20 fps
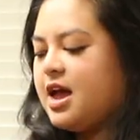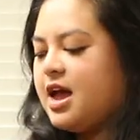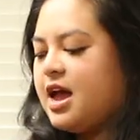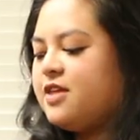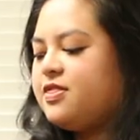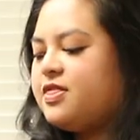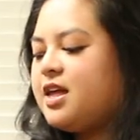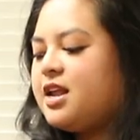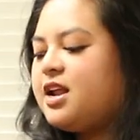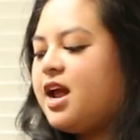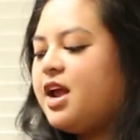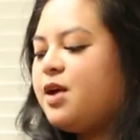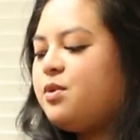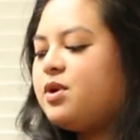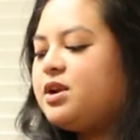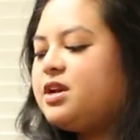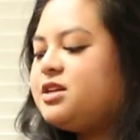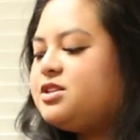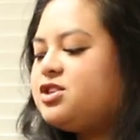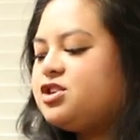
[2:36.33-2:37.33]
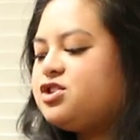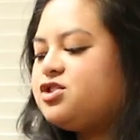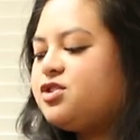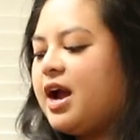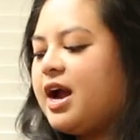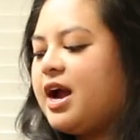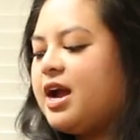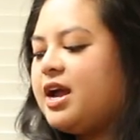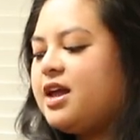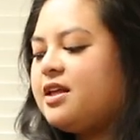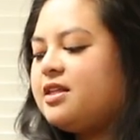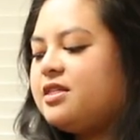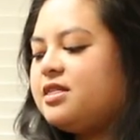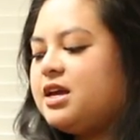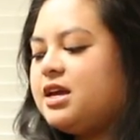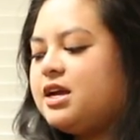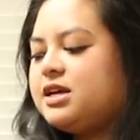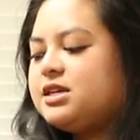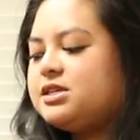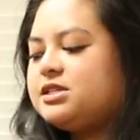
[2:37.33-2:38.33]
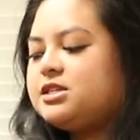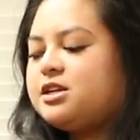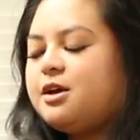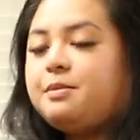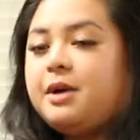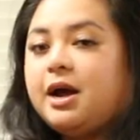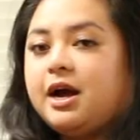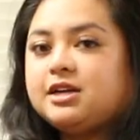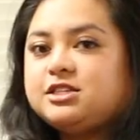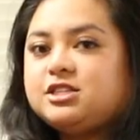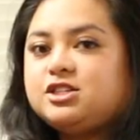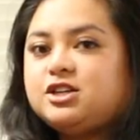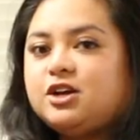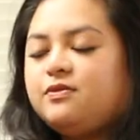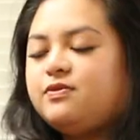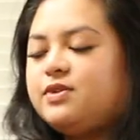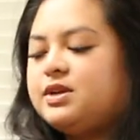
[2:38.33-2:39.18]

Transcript: And then I wanted to try this pesto.